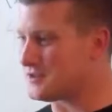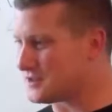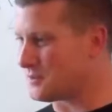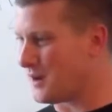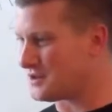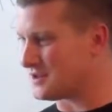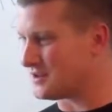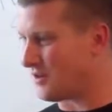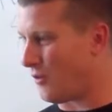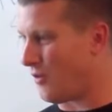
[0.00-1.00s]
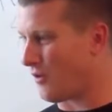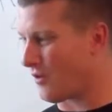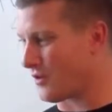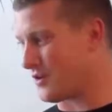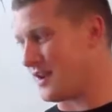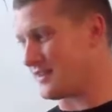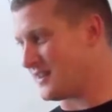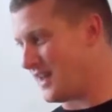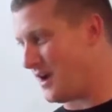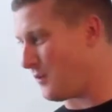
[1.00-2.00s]
situation or you're going to have
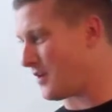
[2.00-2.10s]
to get out.